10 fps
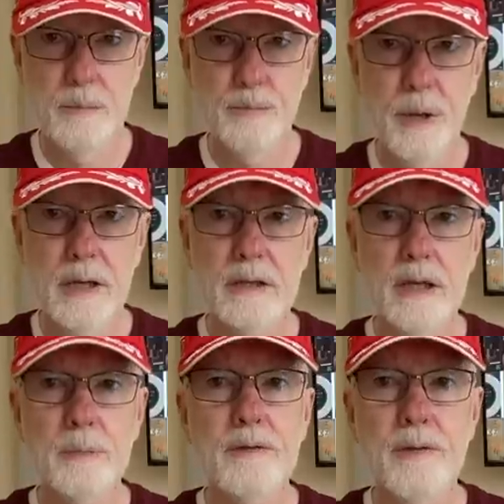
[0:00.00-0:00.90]
but
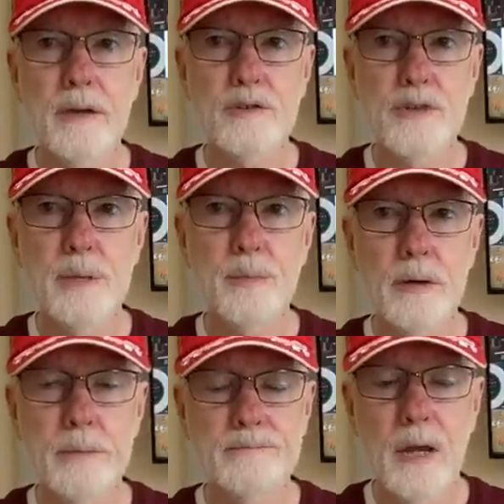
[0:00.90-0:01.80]
can be found
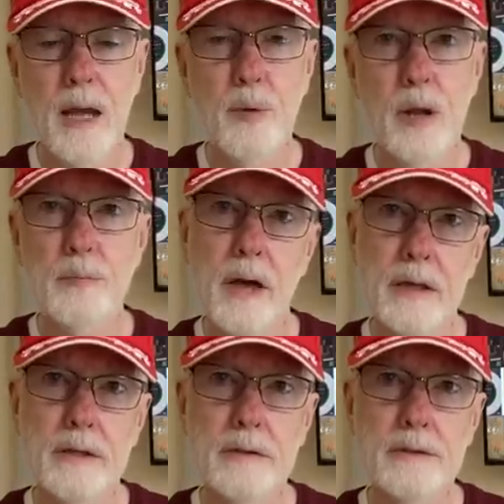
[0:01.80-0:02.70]
cheaper. I bought
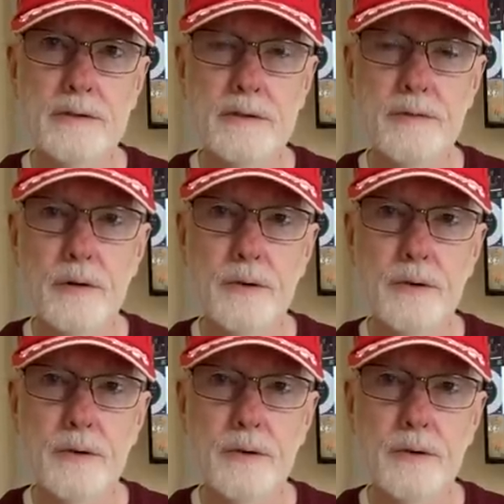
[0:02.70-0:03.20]
mine used for